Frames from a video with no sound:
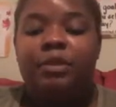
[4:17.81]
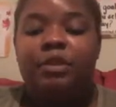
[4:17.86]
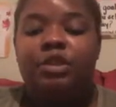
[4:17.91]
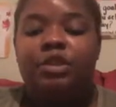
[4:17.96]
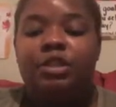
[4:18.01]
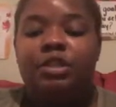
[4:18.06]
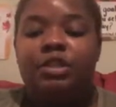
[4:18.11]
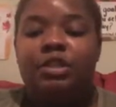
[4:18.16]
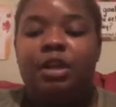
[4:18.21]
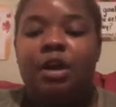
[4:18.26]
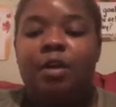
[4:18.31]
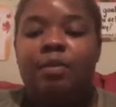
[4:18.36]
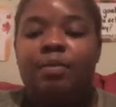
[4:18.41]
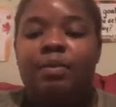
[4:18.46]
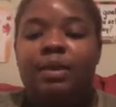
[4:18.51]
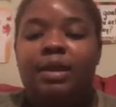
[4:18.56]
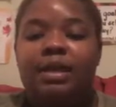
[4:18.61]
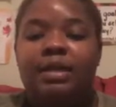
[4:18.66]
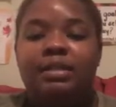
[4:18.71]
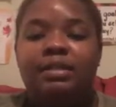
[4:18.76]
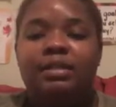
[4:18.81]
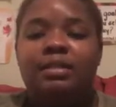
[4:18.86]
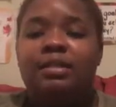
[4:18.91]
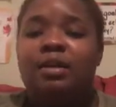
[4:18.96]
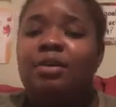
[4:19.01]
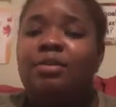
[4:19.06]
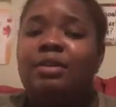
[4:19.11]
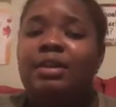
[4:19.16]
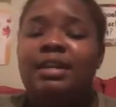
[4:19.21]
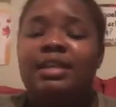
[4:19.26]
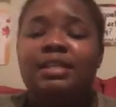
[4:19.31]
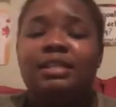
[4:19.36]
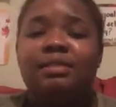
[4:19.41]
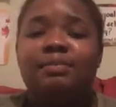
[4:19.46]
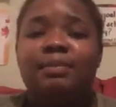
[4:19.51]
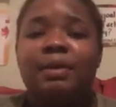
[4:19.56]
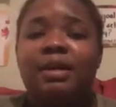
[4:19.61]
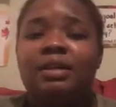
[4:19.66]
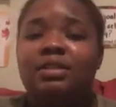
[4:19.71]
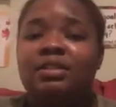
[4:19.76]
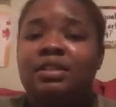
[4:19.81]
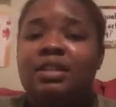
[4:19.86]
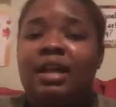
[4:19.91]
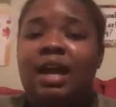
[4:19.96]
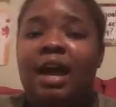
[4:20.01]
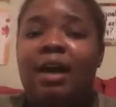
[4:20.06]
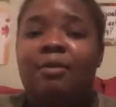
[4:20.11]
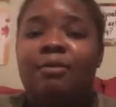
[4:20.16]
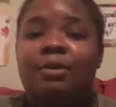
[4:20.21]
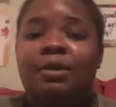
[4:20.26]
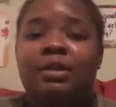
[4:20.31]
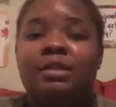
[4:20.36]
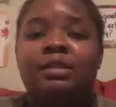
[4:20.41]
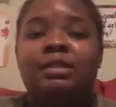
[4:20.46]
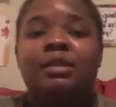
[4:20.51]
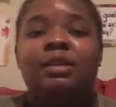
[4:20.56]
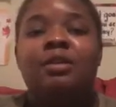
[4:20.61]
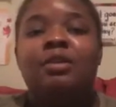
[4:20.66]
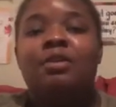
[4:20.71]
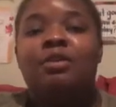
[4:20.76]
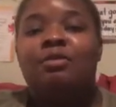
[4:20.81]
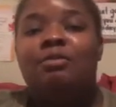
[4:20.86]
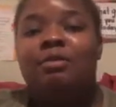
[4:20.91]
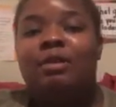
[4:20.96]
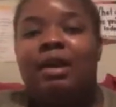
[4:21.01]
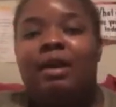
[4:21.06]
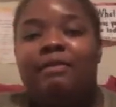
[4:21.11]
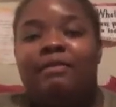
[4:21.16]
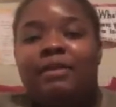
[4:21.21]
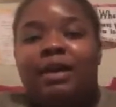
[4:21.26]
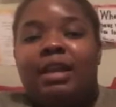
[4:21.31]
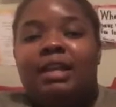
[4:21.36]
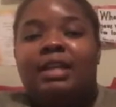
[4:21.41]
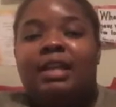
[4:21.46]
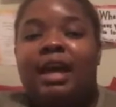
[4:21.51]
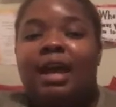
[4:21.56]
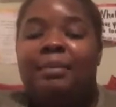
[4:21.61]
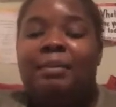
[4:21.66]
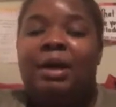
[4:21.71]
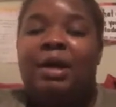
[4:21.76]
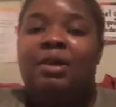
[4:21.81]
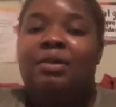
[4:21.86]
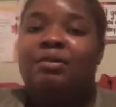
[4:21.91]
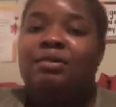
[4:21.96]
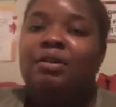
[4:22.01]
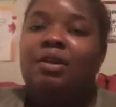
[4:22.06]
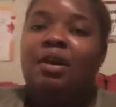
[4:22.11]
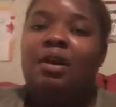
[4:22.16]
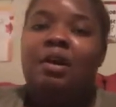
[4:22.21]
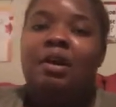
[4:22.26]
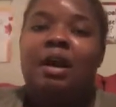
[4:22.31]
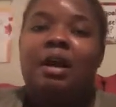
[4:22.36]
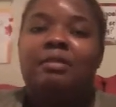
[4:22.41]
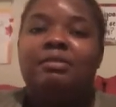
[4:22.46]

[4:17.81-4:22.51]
just go places. And it especially got worse when I finally got my own car.